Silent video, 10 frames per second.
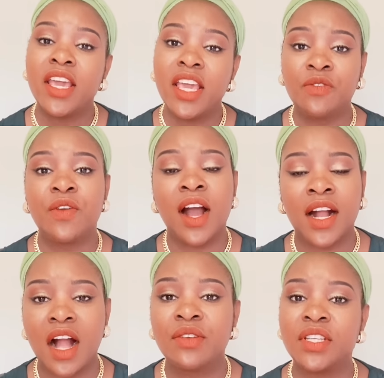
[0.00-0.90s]
if your
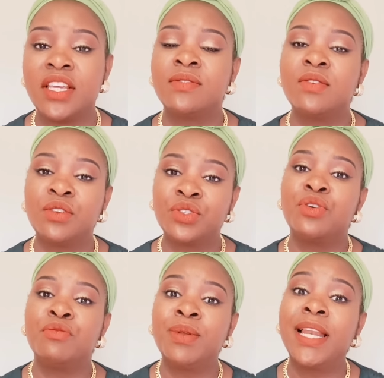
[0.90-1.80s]
account is not
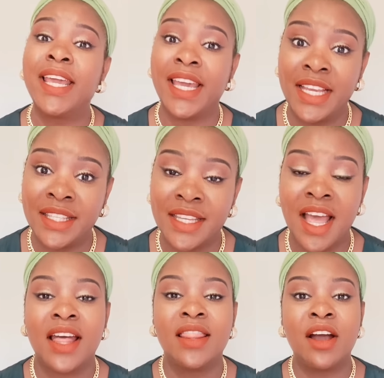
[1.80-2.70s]
complete,
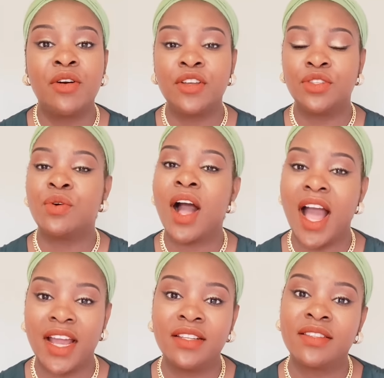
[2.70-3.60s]
they're going to
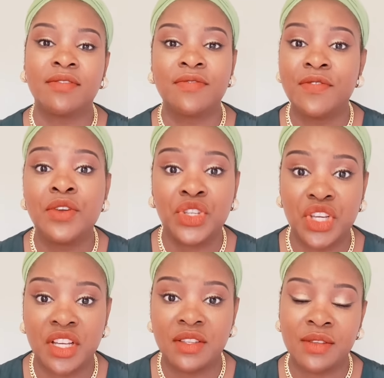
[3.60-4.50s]
hide some
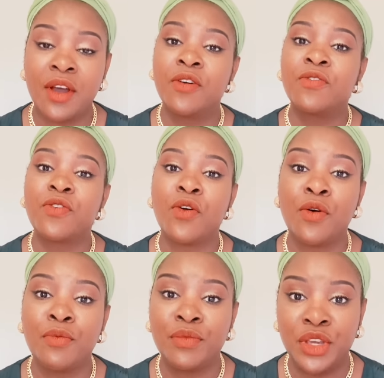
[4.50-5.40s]
features
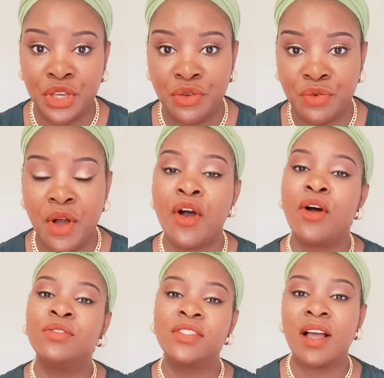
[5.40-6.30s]
from you,
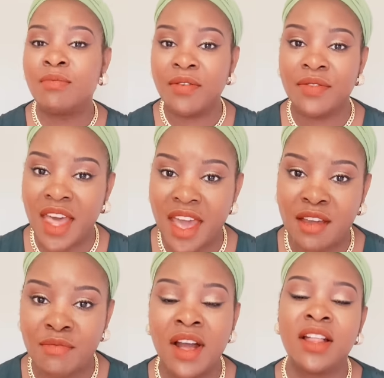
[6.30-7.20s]
or some of
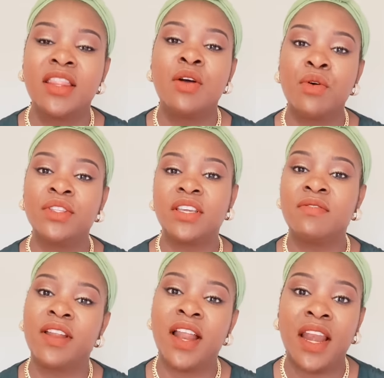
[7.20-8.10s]
them, they won't
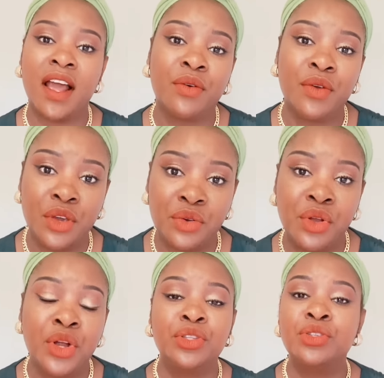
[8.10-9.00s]
even allow
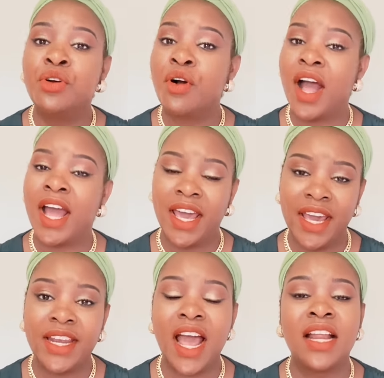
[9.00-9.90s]
you to go
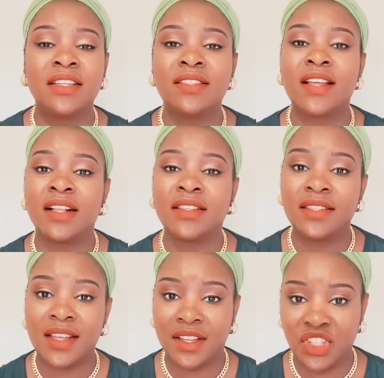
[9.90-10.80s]
ahead and start
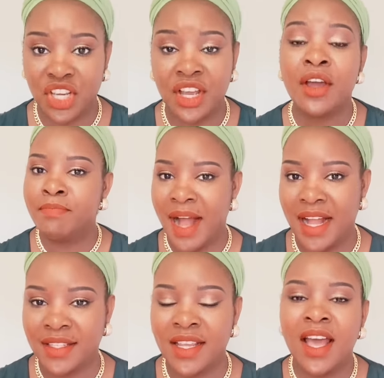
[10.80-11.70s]
searching.
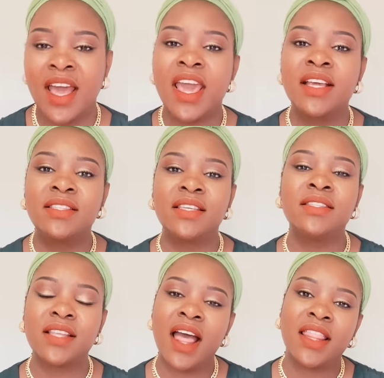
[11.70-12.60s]
But
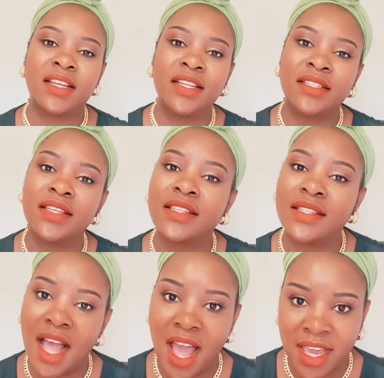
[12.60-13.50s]
exist other dating
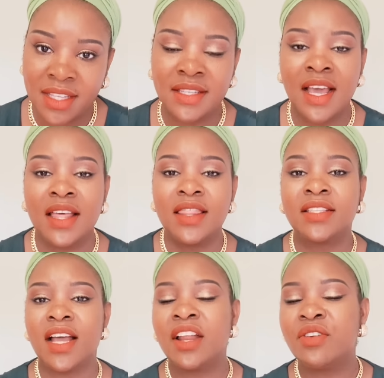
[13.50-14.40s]
sites
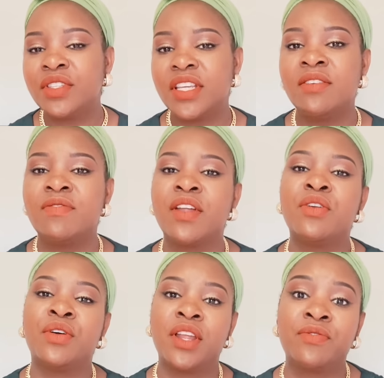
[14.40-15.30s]
that are not
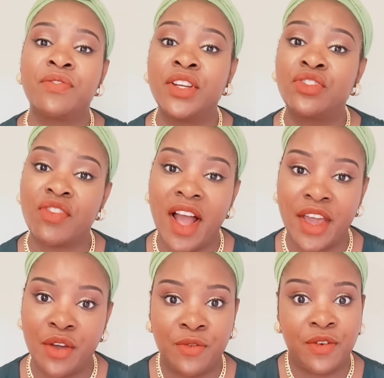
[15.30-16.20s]
even on a free
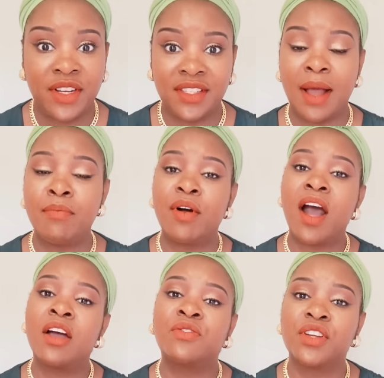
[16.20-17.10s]
trial. For example,
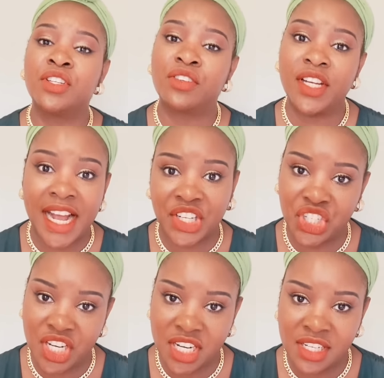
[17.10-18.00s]
Afro
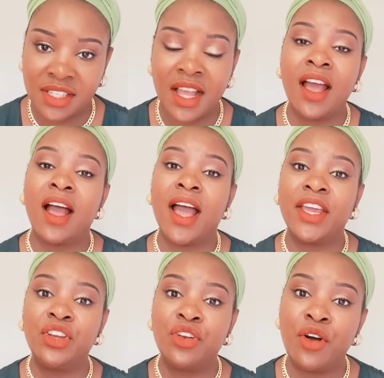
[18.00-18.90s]
Introductions.
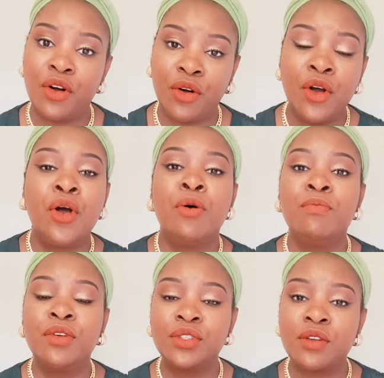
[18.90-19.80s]
I know
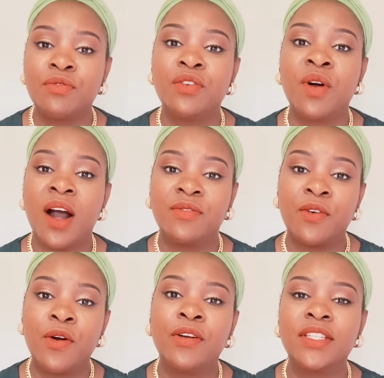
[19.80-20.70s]
most of you have
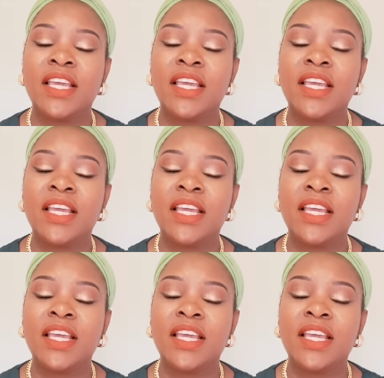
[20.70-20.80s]
got